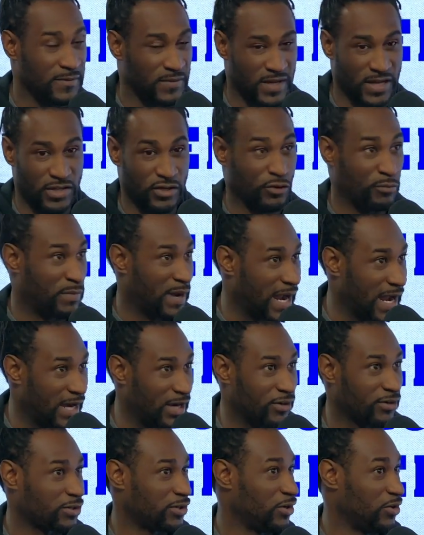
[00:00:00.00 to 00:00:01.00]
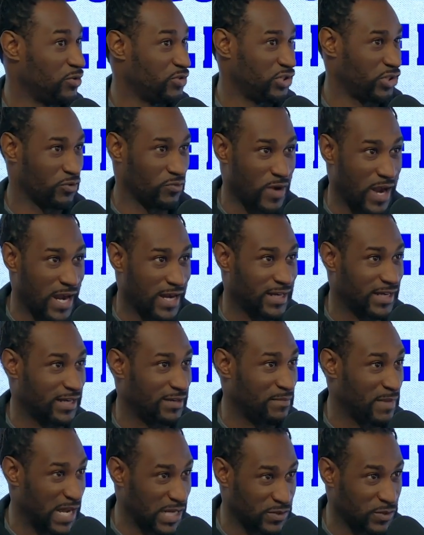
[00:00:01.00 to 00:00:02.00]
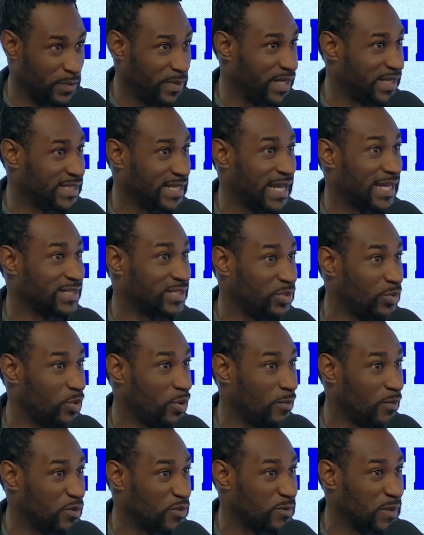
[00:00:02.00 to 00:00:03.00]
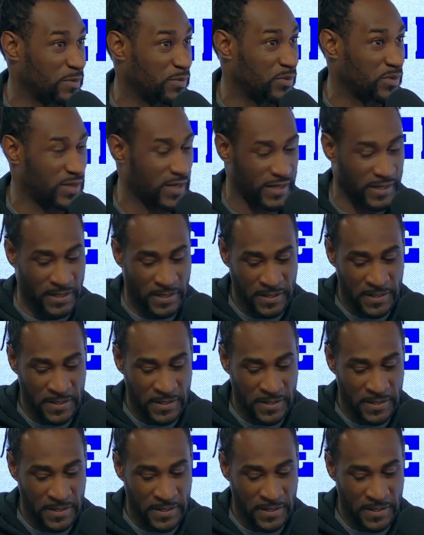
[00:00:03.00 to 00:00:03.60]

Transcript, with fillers: Okay. You're buying their clothes, you're rocking it. might as well be a tattoo on right. most people. Okay.